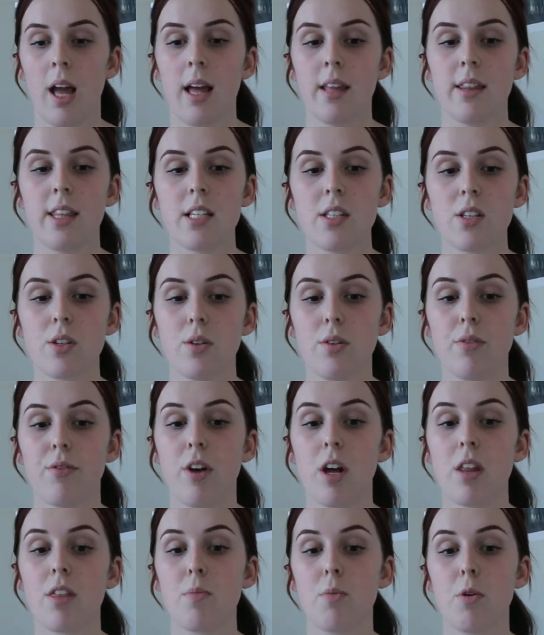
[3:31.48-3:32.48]
This could
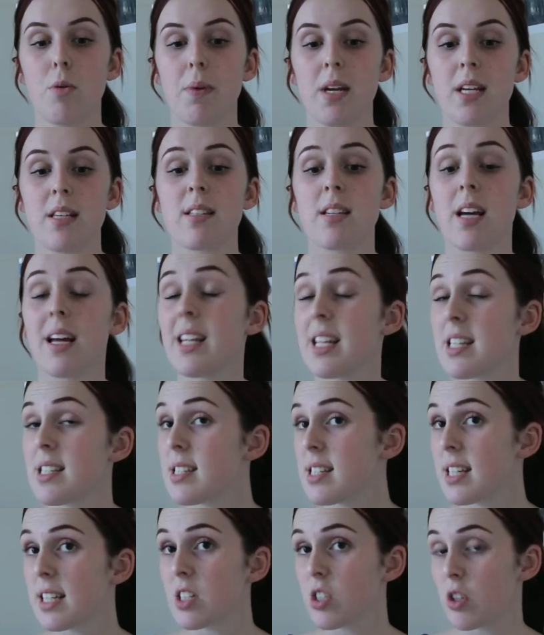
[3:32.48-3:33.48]
furthermore be a
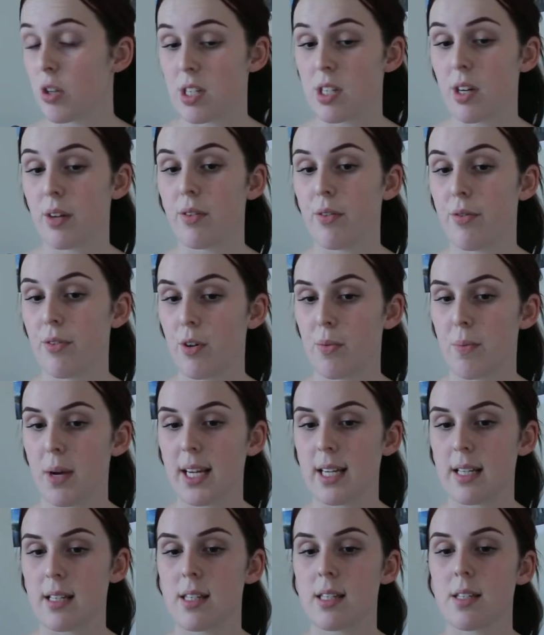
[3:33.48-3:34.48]
stylistic choice of the
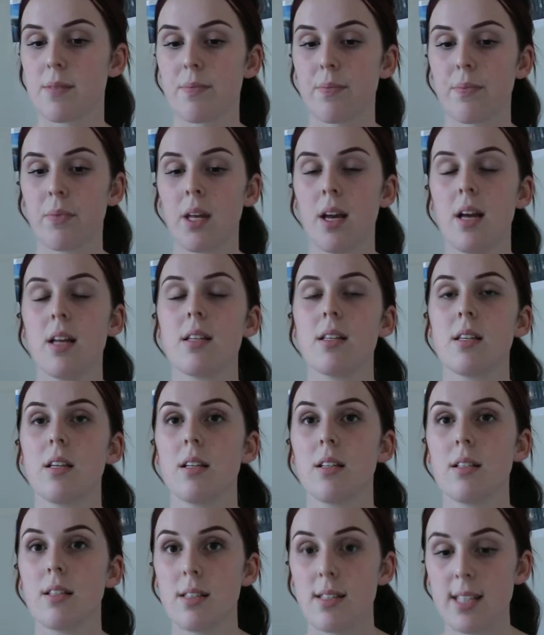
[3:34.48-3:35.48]
filmmakers.
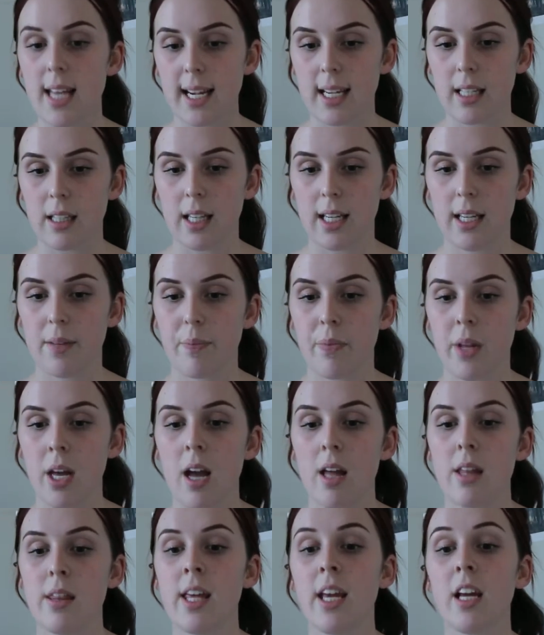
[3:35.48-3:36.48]
Secondly,
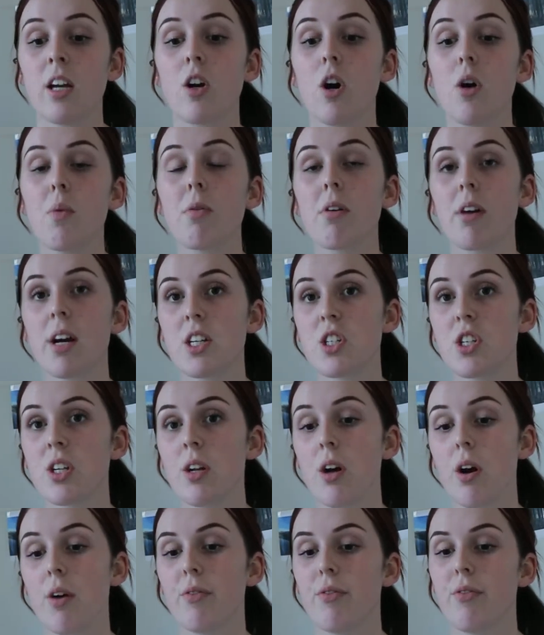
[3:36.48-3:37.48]
the incorporation
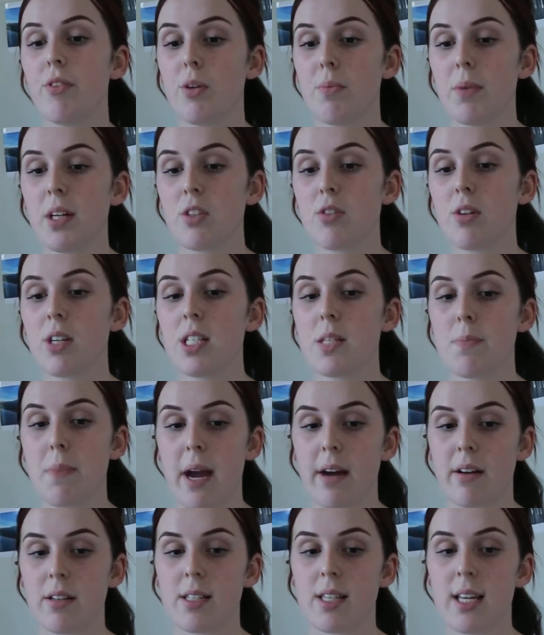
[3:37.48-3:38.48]
of filmic
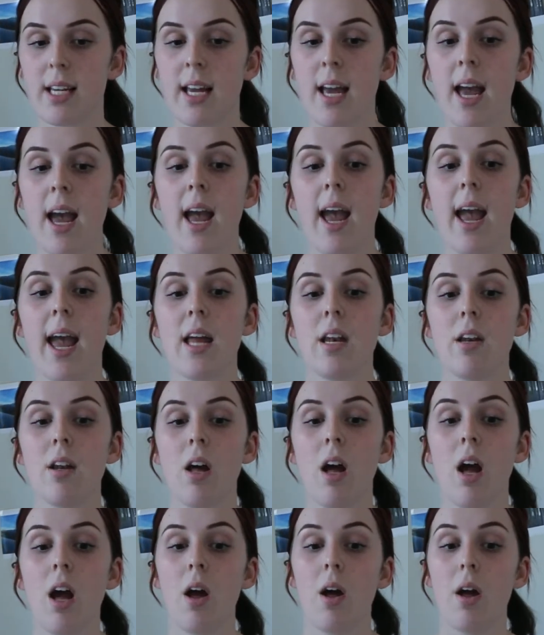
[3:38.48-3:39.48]
transparency and
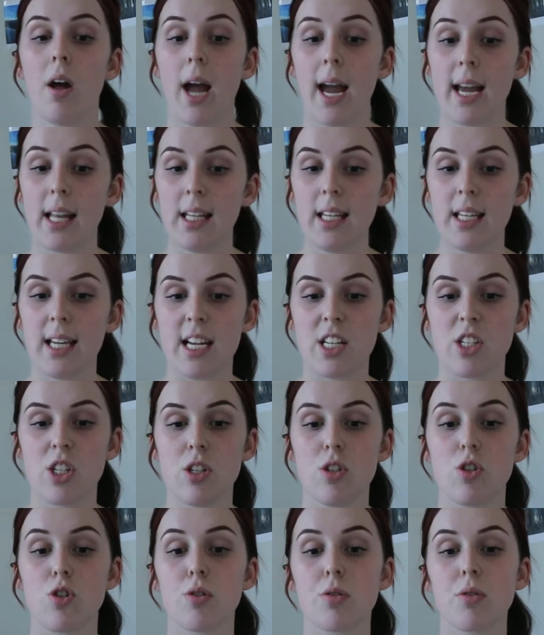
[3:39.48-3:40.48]

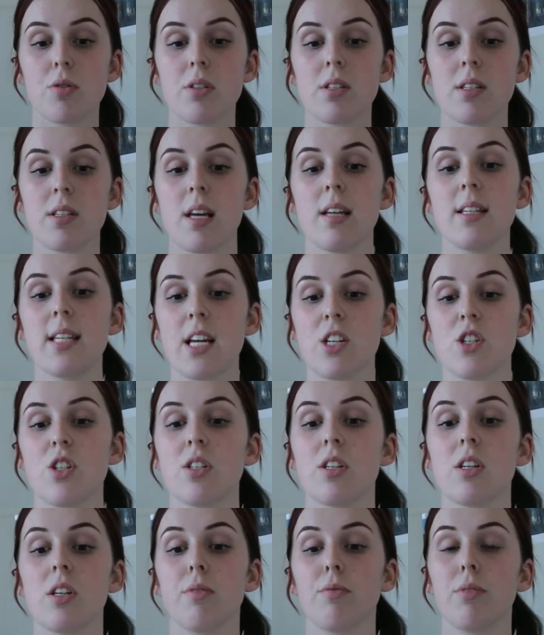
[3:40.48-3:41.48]
alienation draws attention
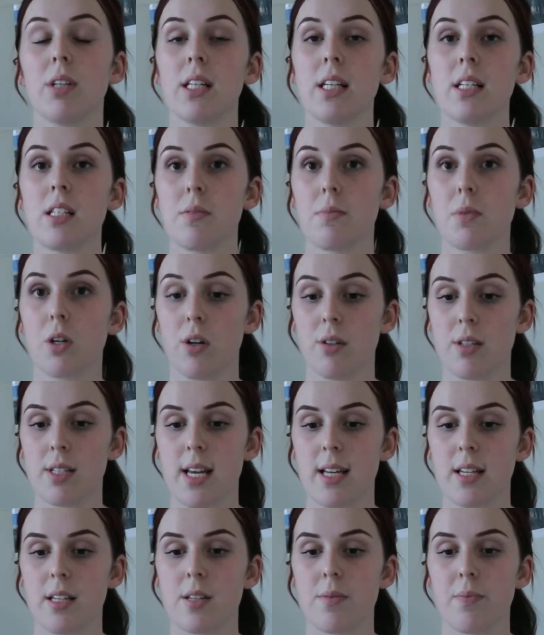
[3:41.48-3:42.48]
to the realism
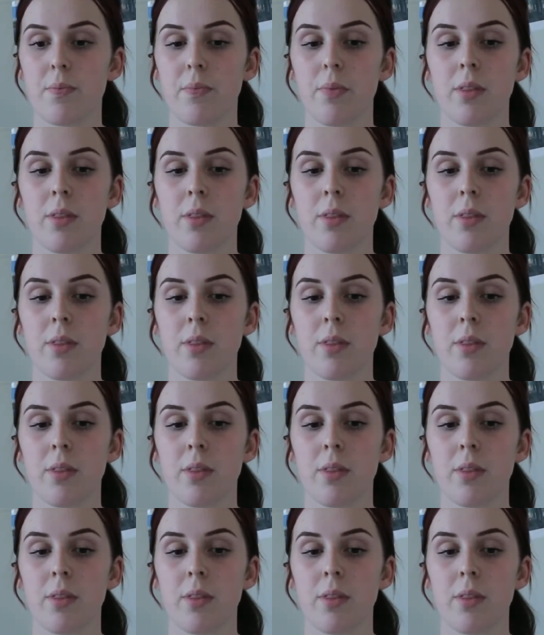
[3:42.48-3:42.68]
content.